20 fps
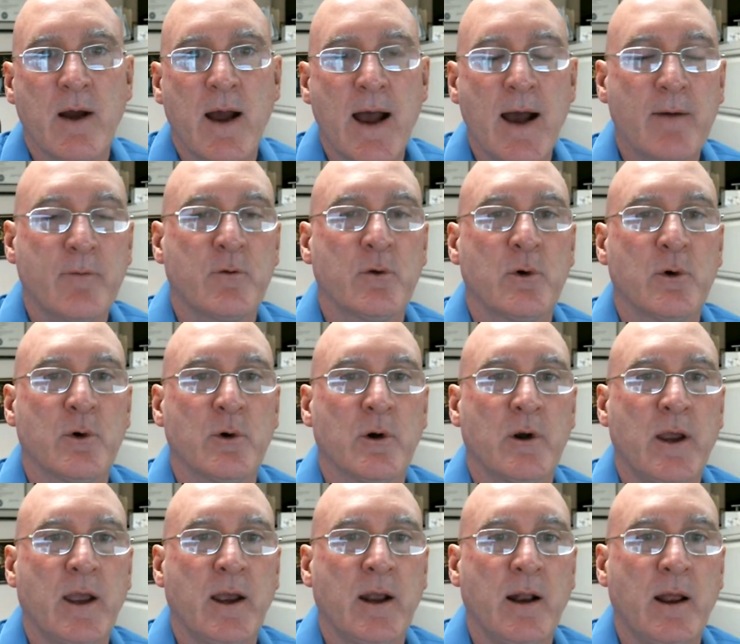after
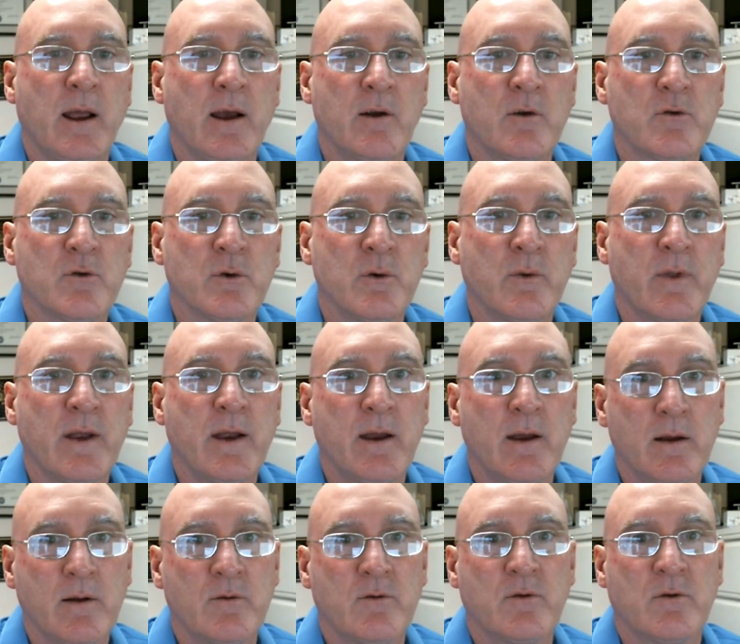Hurricane Andrew, they
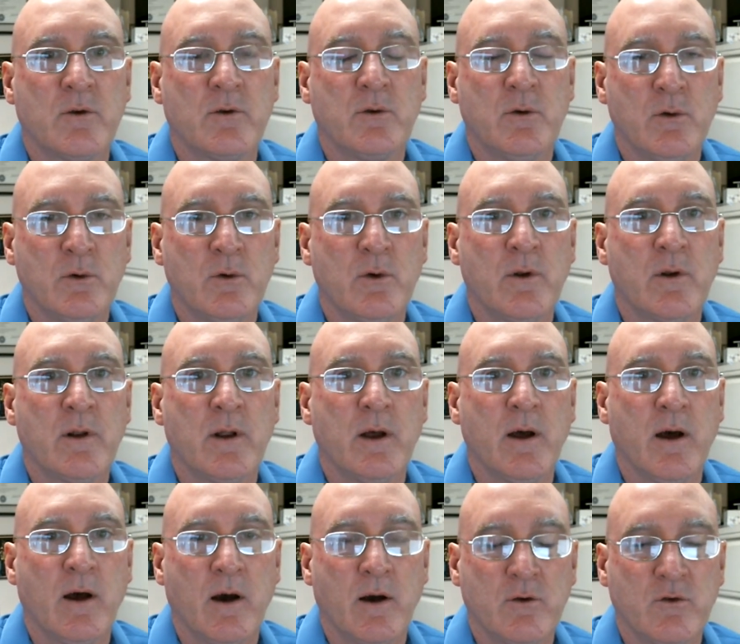instituted
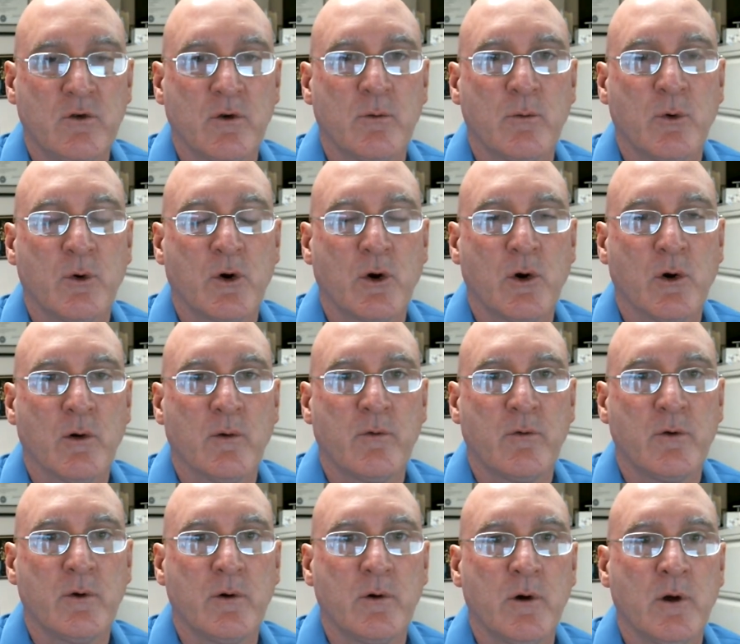a general
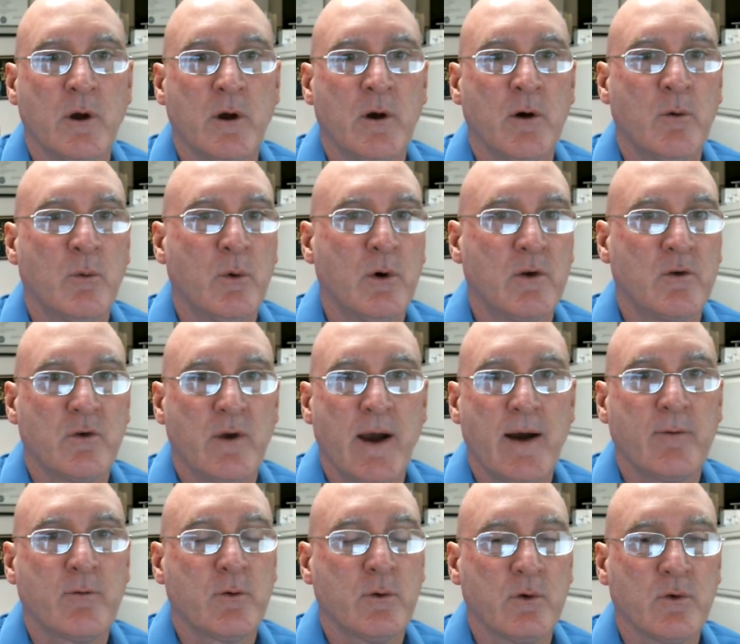curfew which
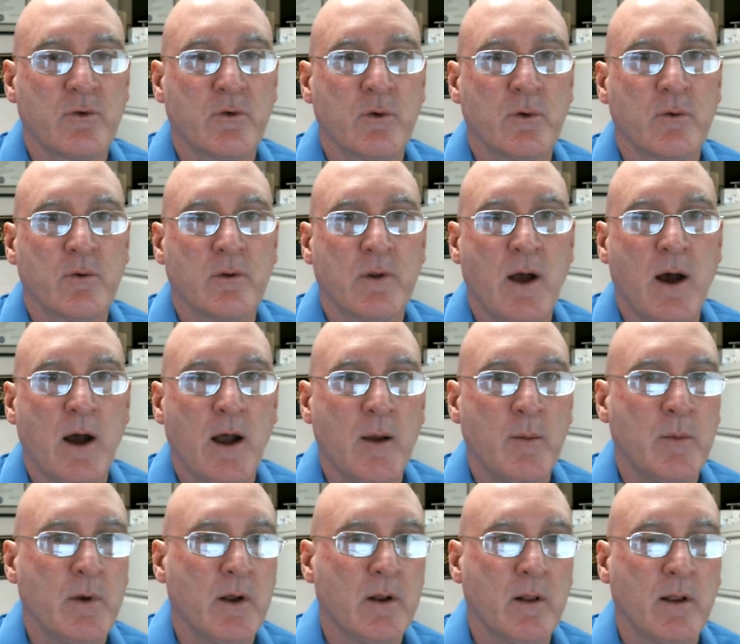after a certain
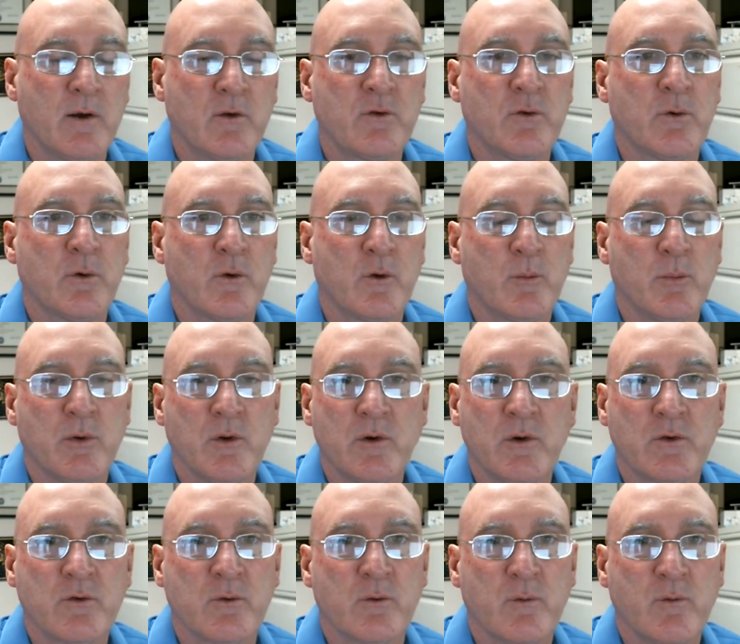time, unless you're the
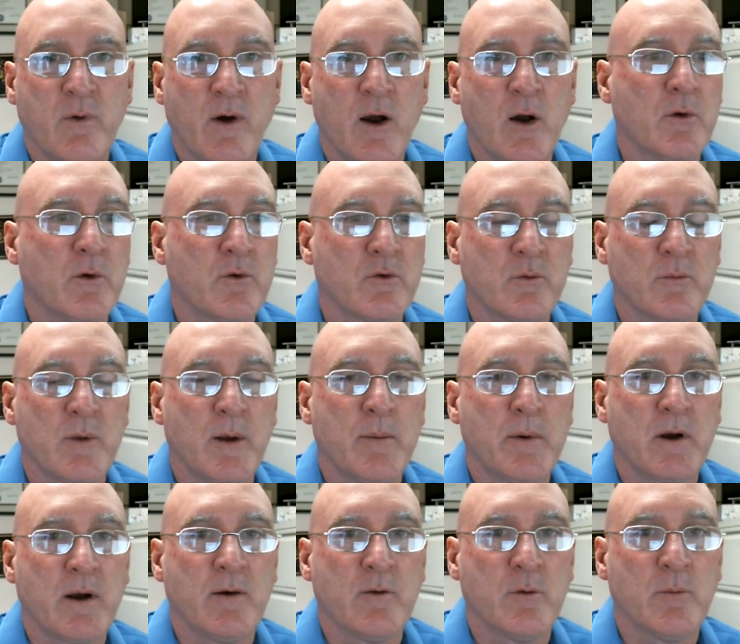police or fireman or some
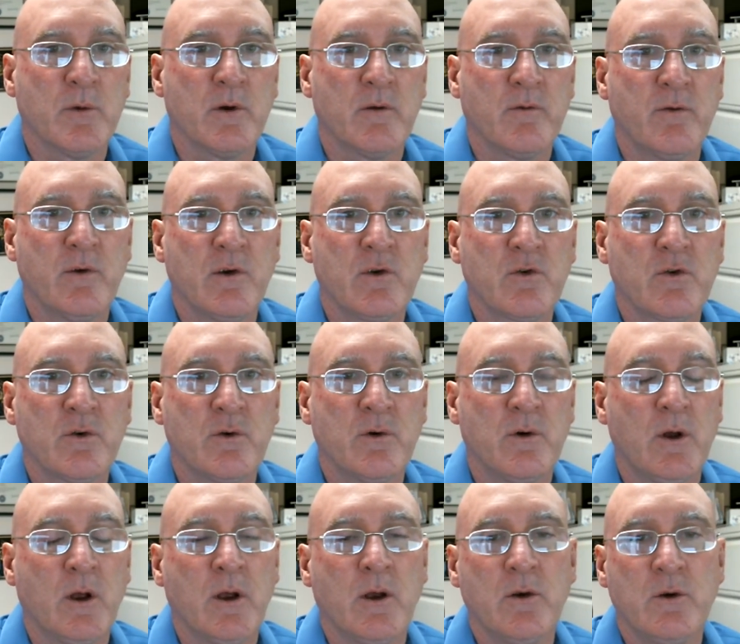type of government
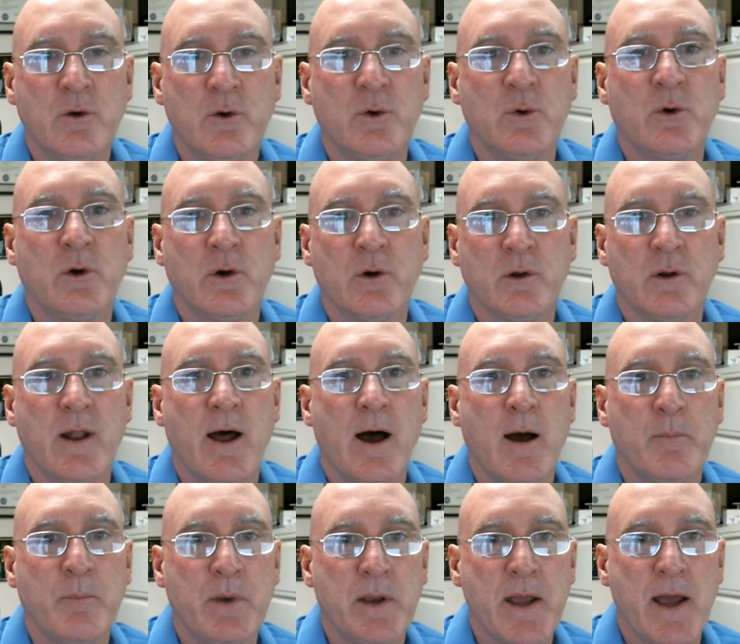official, you could
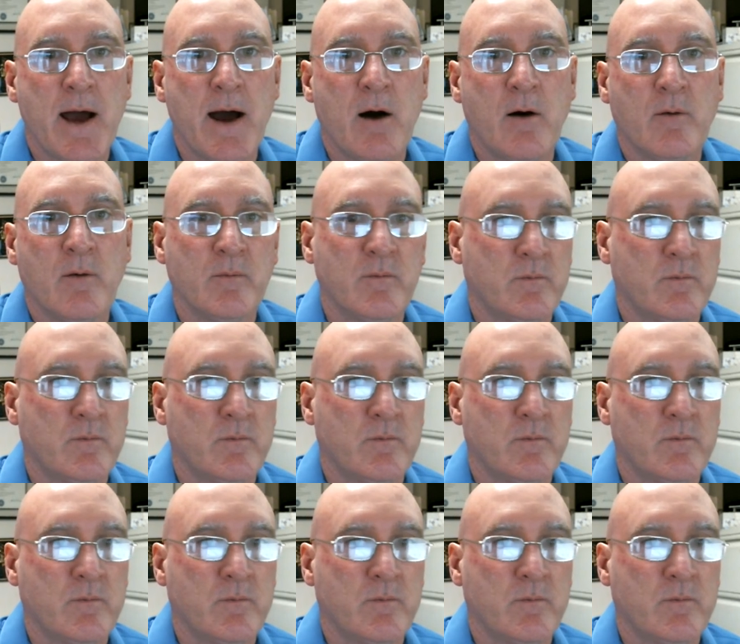not be out.